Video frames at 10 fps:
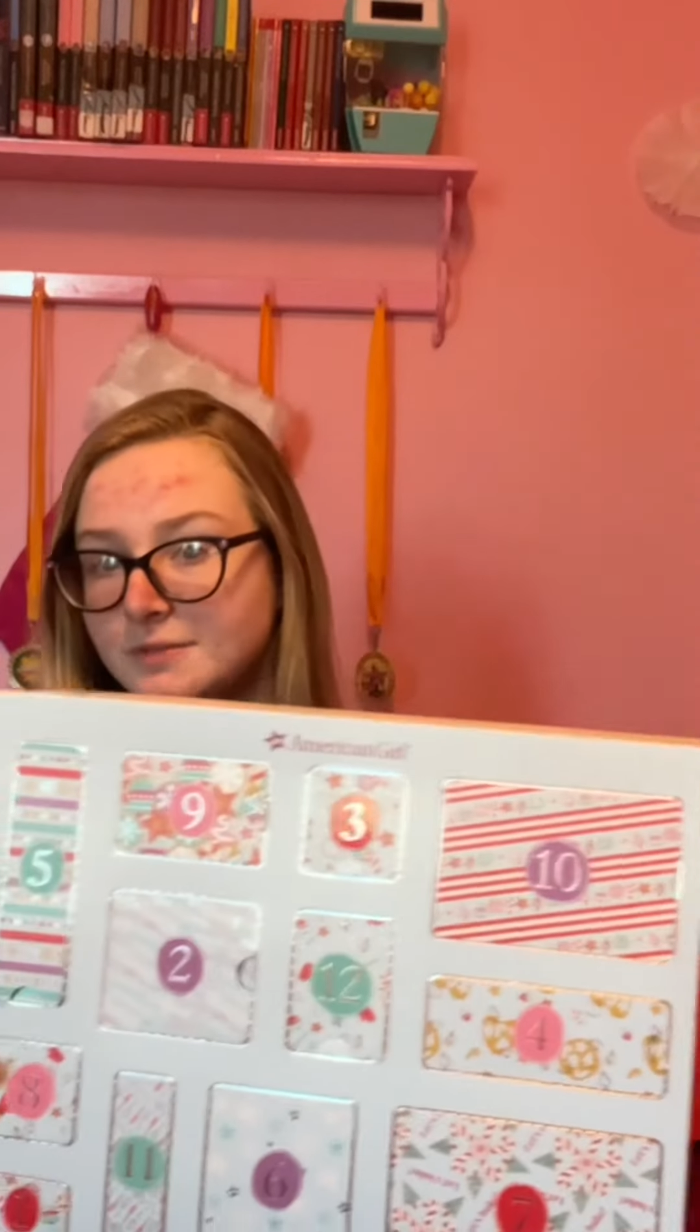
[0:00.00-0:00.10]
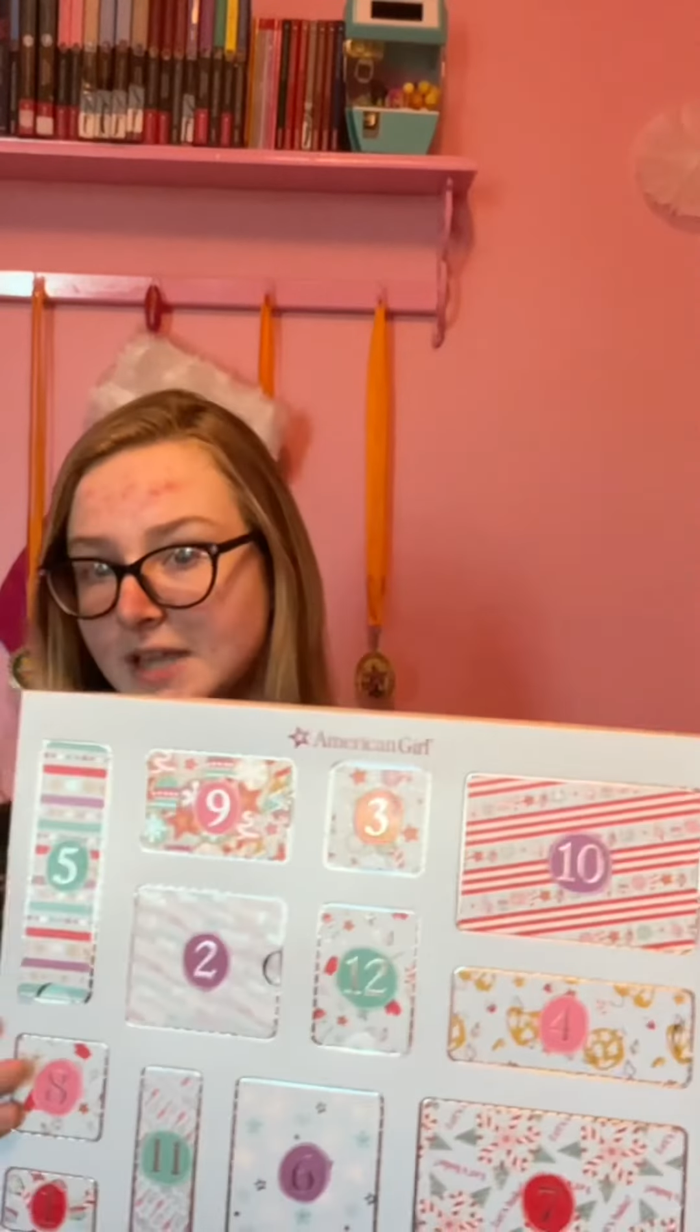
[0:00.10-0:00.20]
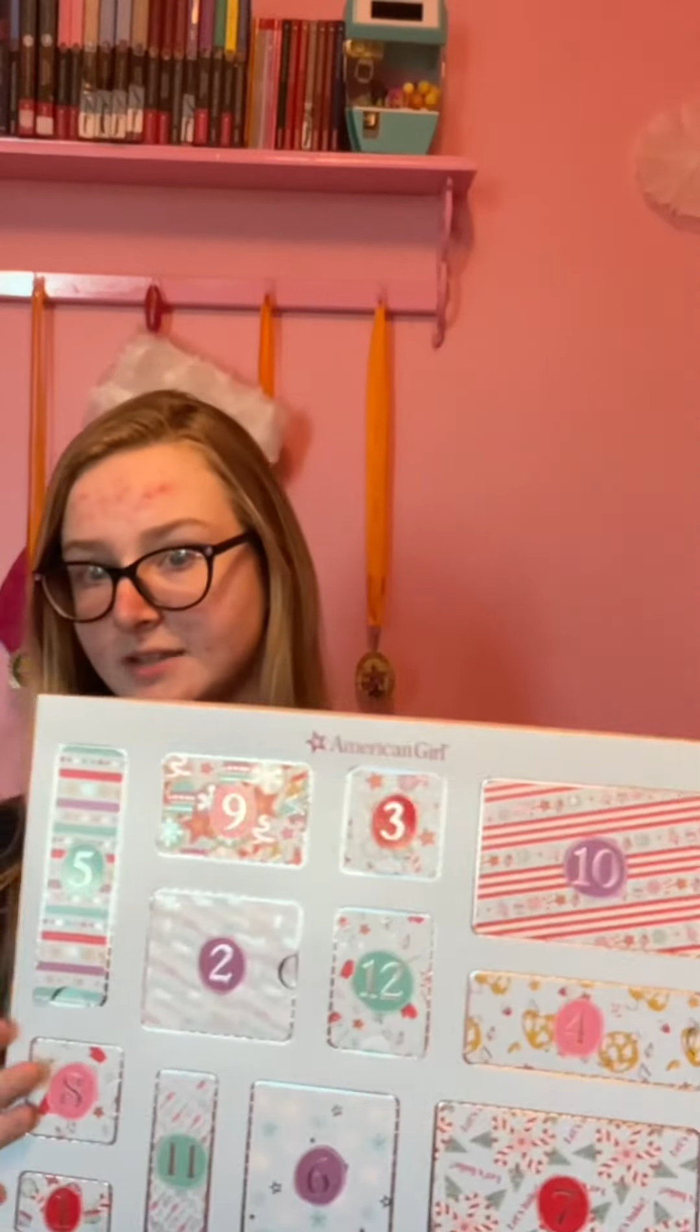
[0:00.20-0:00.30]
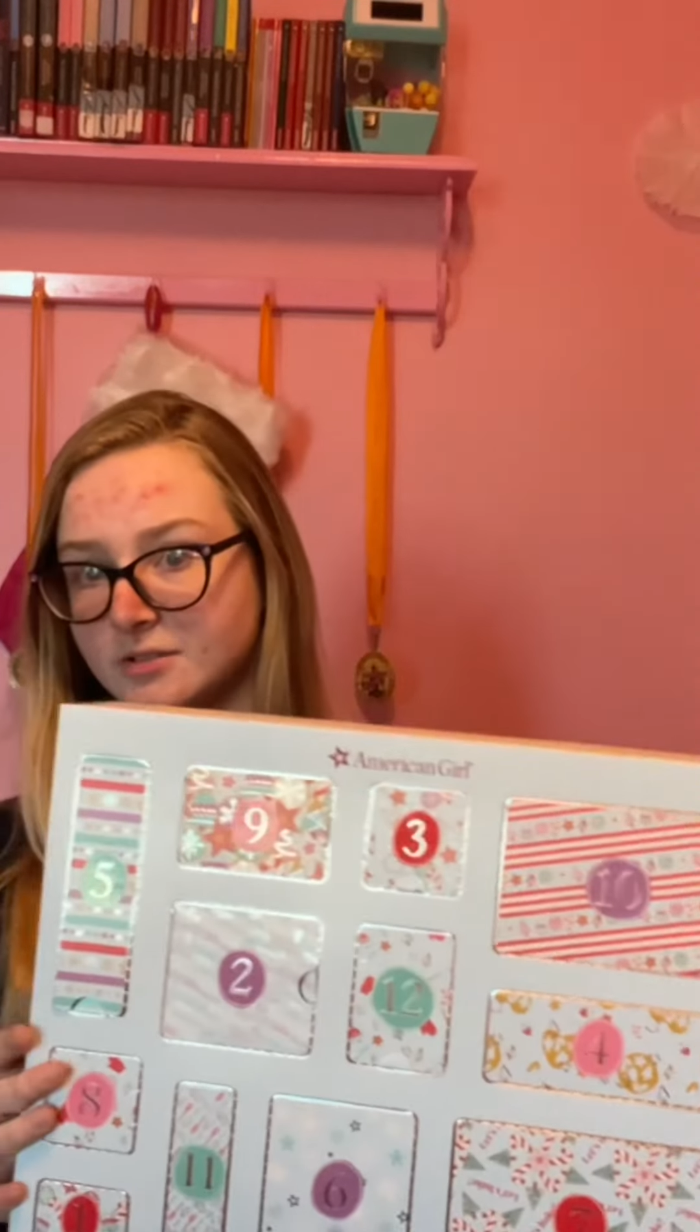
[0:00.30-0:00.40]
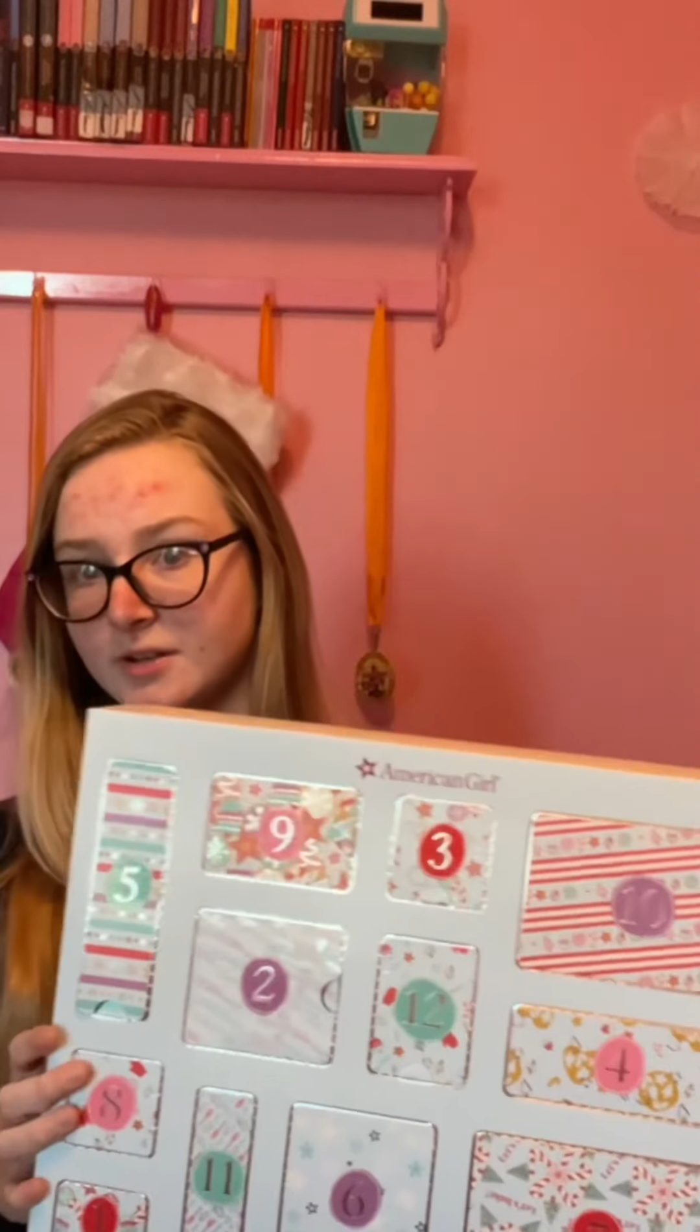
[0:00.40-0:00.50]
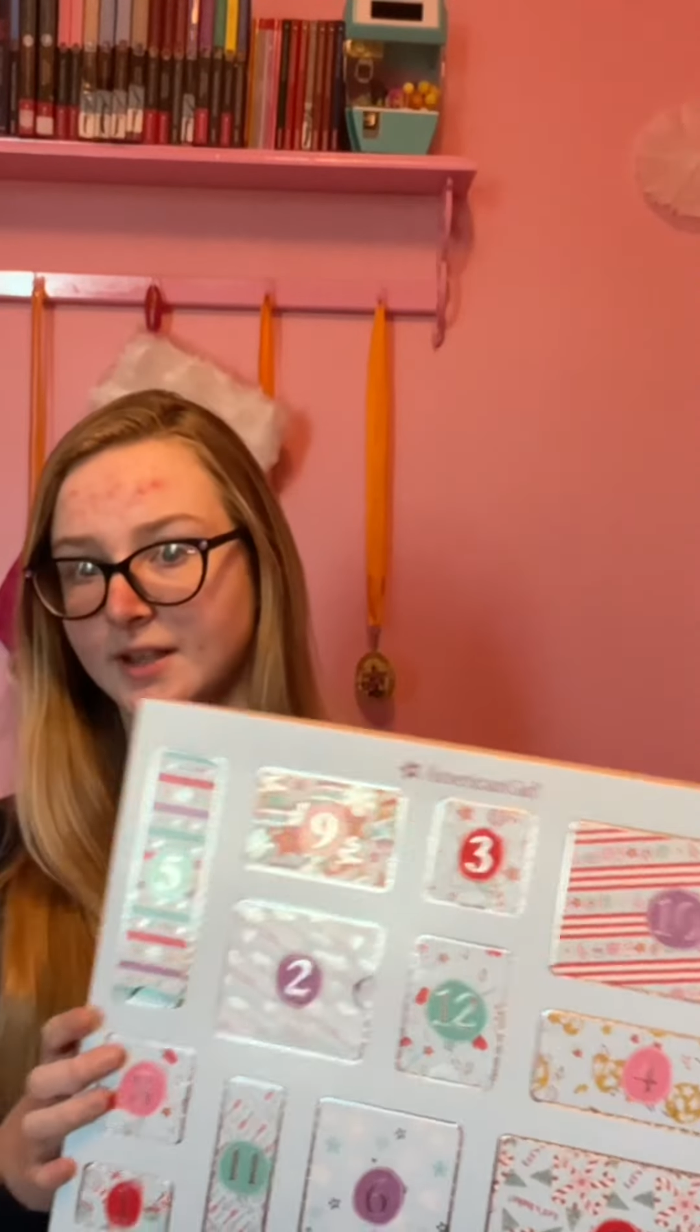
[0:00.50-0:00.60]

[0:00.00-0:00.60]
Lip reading: days on